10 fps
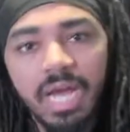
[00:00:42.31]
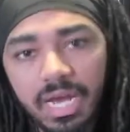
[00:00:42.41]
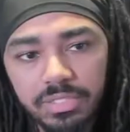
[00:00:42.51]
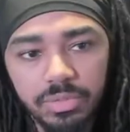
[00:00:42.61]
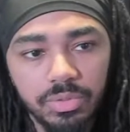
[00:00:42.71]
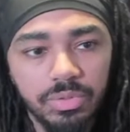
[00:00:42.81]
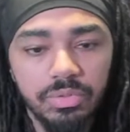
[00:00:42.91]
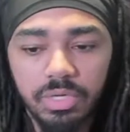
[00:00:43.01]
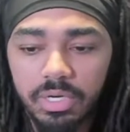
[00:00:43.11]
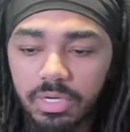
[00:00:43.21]

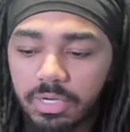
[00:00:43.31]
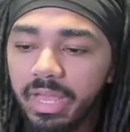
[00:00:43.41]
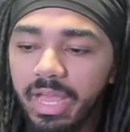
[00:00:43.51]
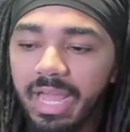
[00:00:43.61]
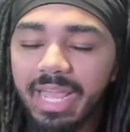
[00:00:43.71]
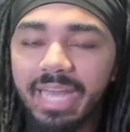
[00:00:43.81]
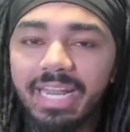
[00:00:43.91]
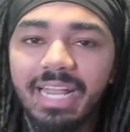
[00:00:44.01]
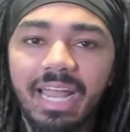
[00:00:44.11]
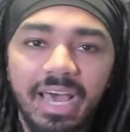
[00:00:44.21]
school, I got a
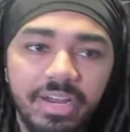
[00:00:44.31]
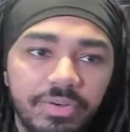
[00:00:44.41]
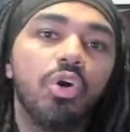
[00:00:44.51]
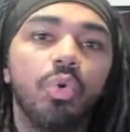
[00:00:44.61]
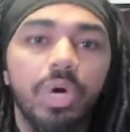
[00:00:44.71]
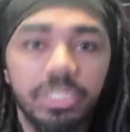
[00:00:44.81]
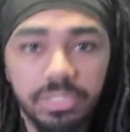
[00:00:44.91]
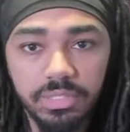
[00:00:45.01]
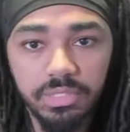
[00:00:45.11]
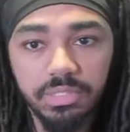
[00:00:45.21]
lot of
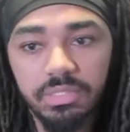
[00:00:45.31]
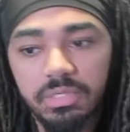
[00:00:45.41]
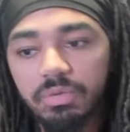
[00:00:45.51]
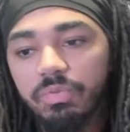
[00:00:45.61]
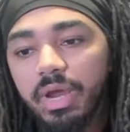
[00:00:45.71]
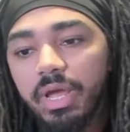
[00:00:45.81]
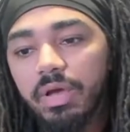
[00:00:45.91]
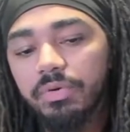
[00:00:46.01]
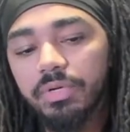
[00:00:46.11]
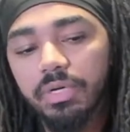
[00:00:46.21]
questions
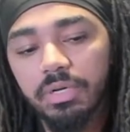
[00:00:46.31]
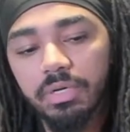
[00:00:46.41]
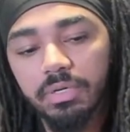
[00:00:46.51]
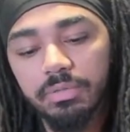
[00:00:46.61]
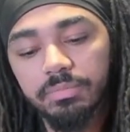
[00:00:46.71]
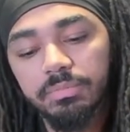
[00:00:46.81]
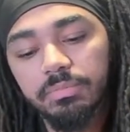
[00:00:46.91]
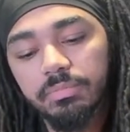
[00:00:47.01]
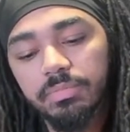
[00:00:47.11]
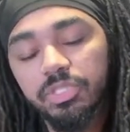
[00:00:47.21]
around
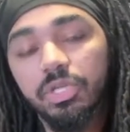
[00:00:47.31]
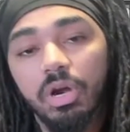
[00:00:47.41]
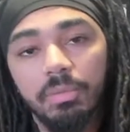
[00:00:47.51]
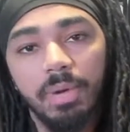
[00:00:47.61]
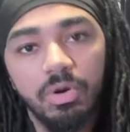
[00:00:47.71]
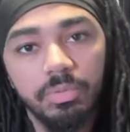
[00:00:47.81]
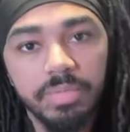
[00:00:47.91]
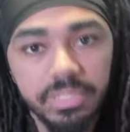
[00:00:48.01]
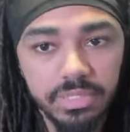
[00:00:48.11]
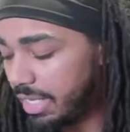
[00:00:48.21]
starting my own
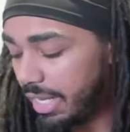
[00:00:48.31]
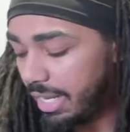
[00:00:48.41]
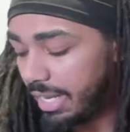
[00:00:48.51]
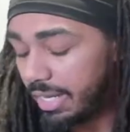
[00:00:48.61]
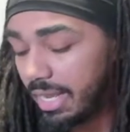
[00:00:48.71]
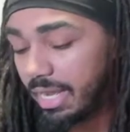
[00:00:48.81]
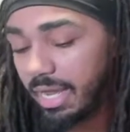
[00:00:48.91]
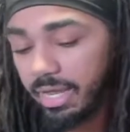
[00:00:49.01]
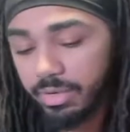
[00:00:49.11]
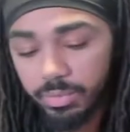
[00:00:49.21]
business, and I
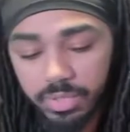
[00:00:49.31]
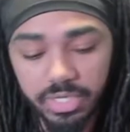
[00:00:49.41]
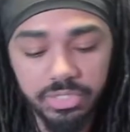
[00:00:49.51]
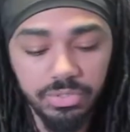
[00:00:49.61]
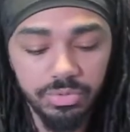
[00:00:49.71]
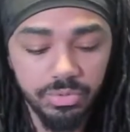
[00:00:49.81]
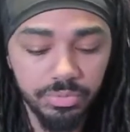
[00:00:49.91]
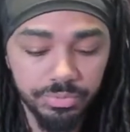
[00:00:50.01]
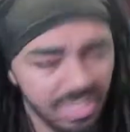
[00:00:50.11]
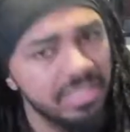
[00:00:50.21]
kind of wanted
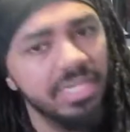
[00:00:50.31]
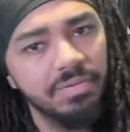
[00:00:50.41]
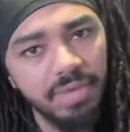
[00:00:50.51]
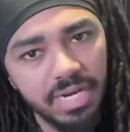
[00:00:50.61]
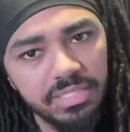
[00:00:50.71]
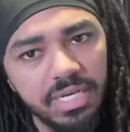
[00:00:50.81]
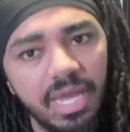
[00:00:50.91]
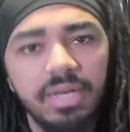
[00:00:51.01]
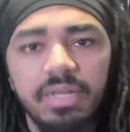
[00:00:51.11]
to take advantage of that.